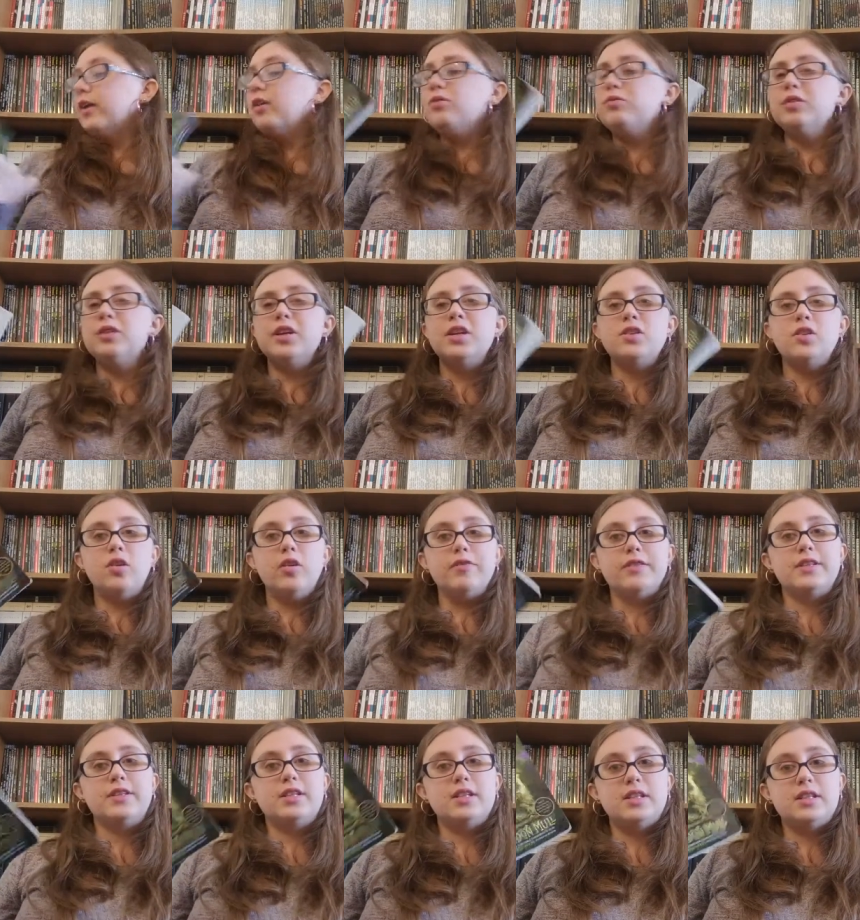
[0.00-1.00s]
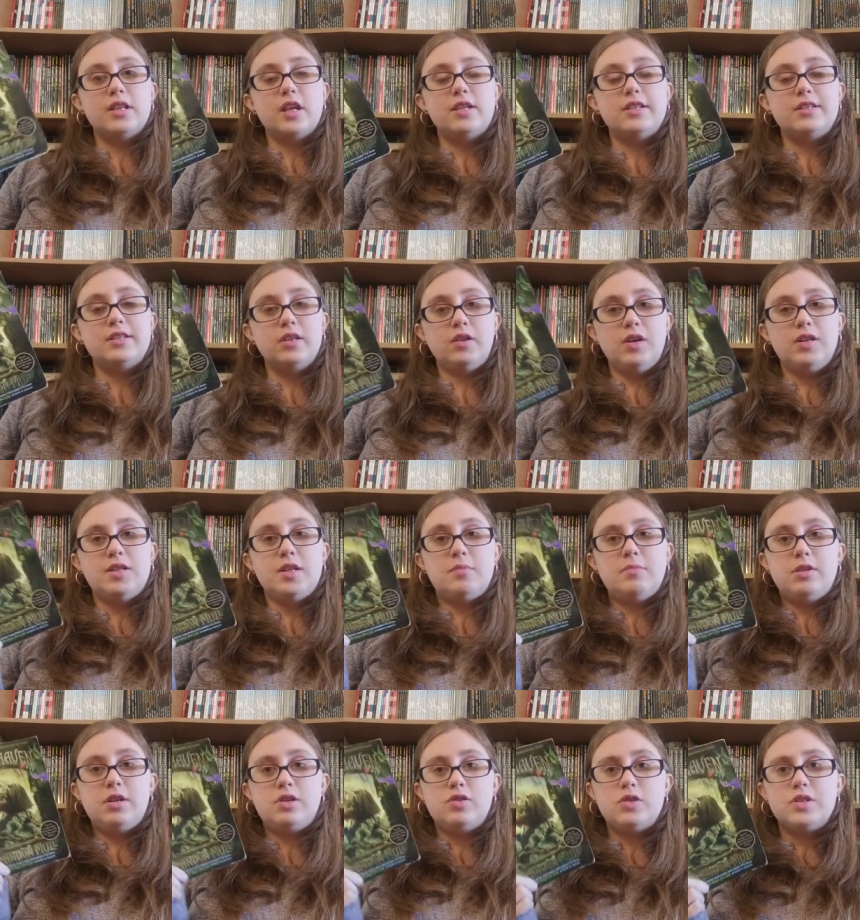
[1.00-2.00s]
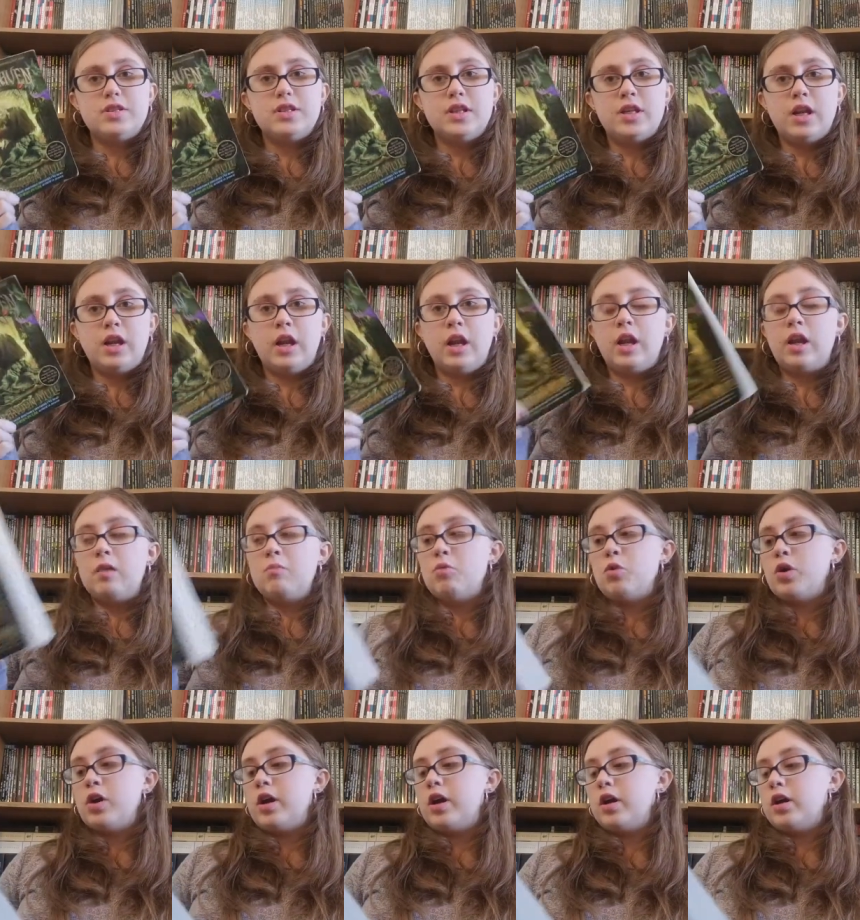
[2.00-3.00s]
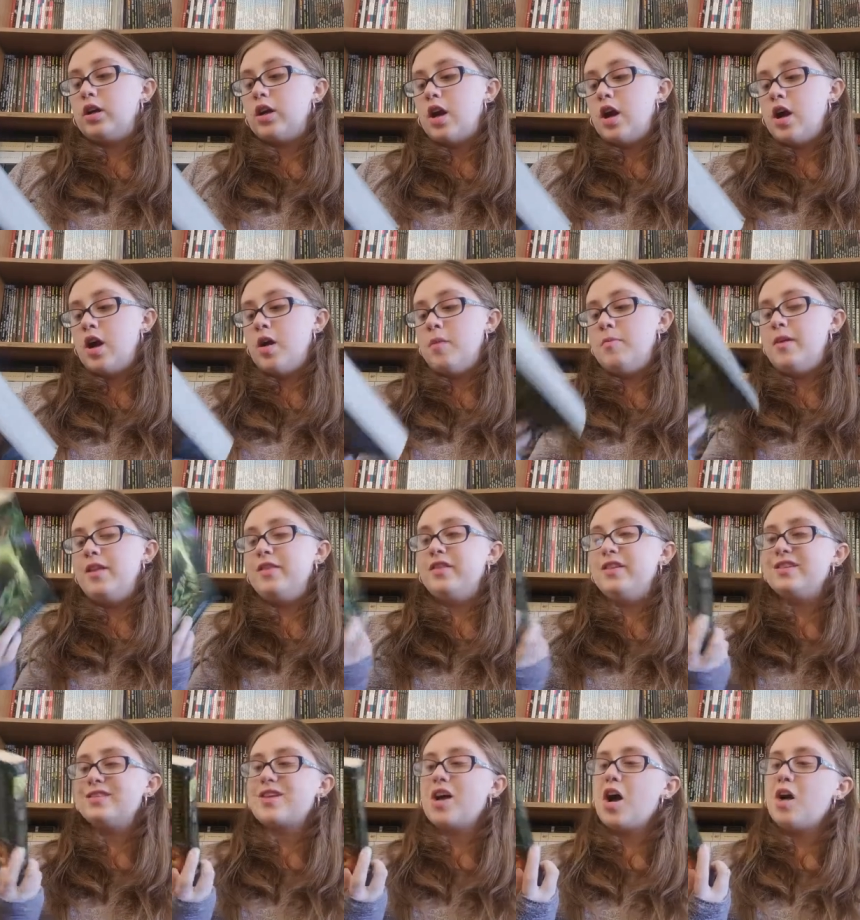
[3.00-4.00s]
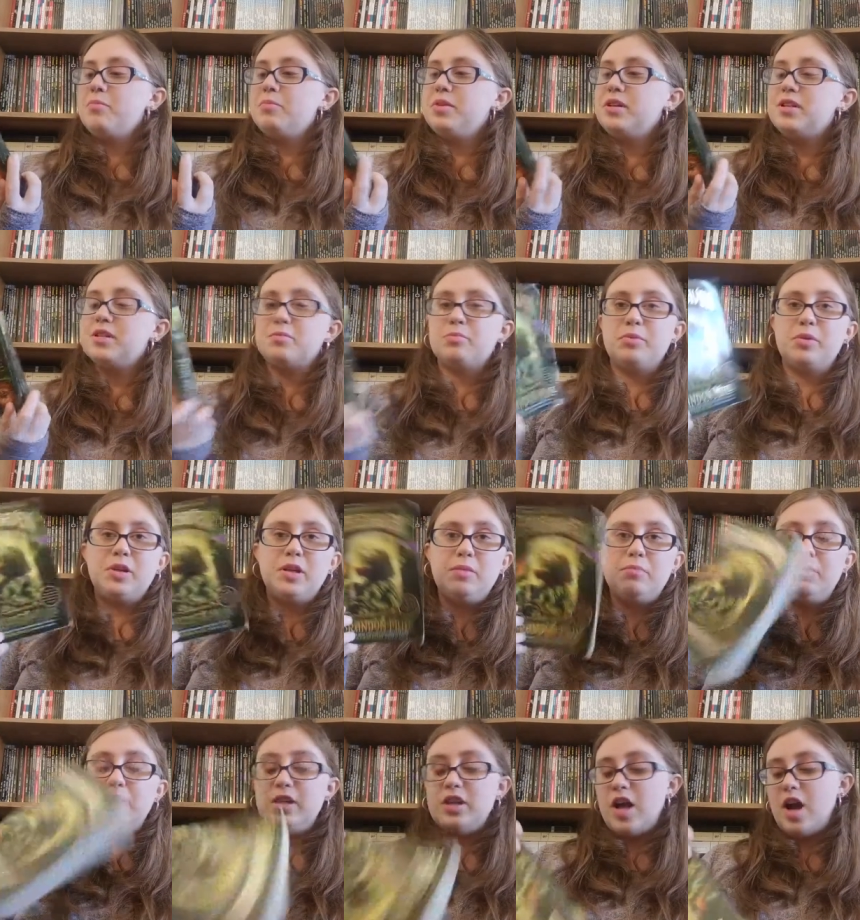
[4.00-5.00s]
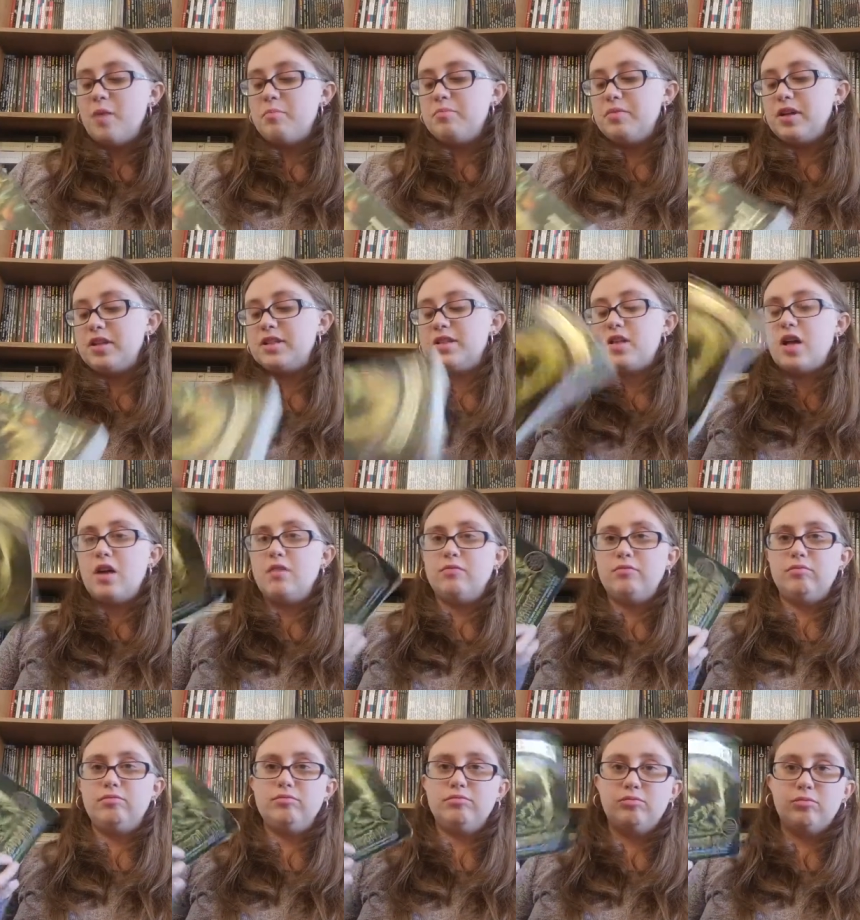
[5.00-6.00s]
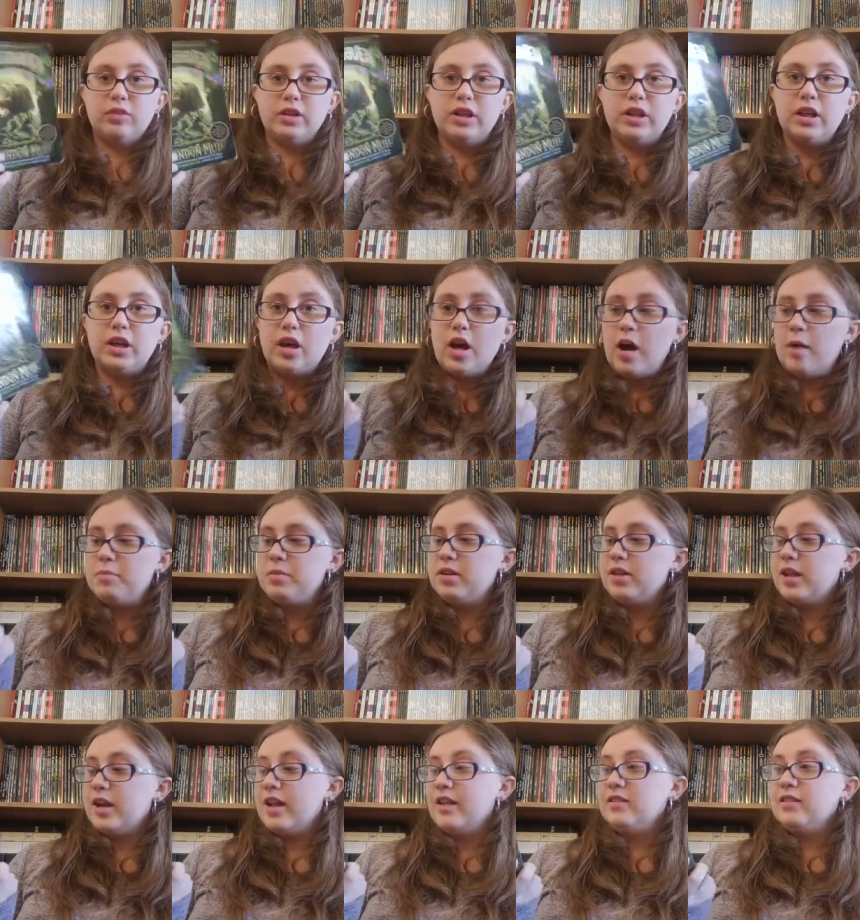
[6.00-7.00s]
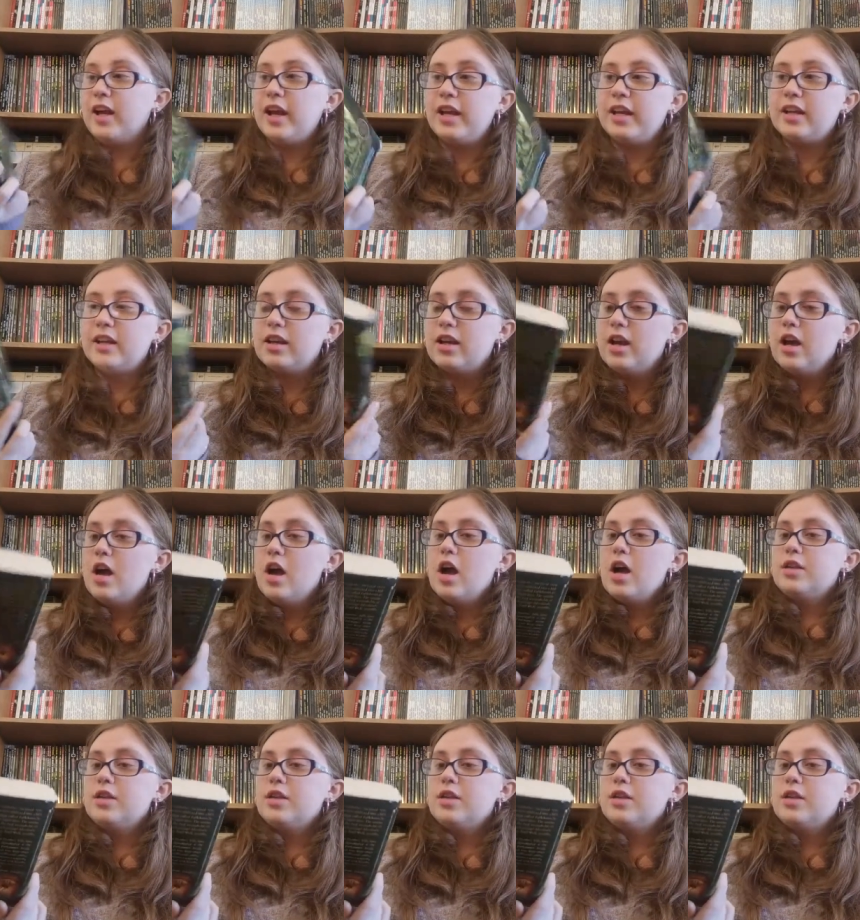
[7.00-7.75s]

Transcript: I don't really know if this is a series I'm interested in anymore. Um, and this copy is pretty beat up. It's not really a copy that I like.